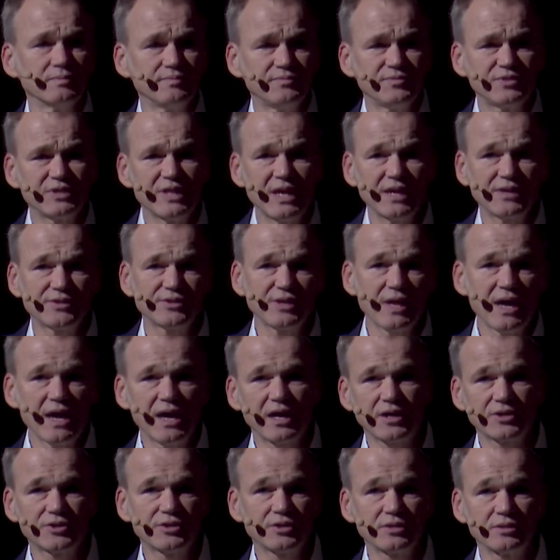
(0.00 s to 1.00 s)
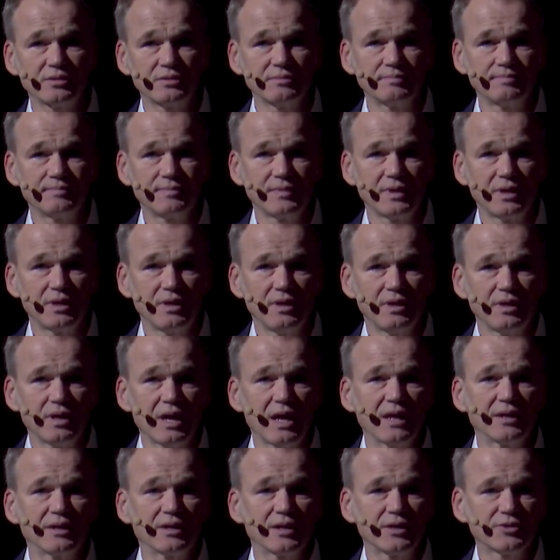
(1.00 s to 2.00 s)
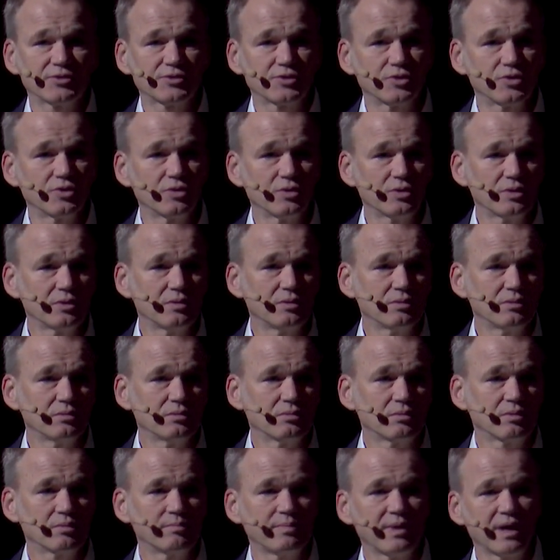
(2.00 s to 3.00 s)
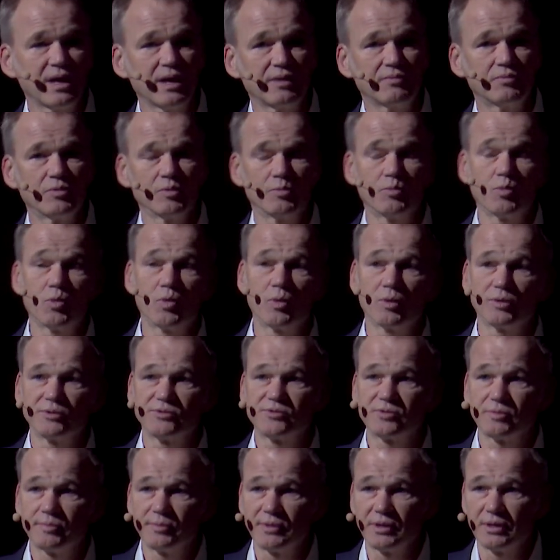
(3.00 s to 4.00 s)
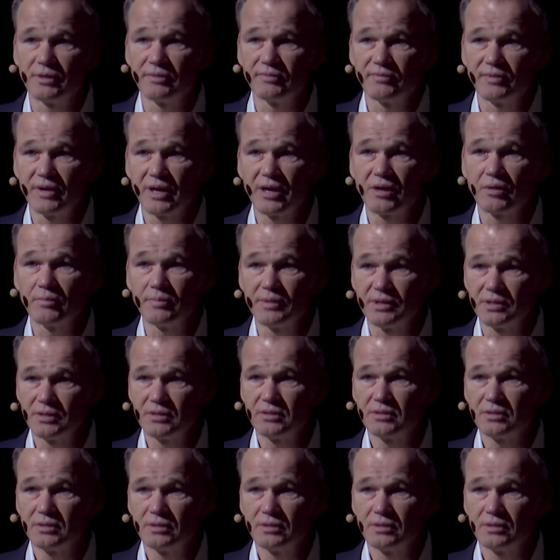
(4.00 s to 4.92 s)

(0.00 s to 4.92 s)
takes action and gets good or bad rewards from the environment.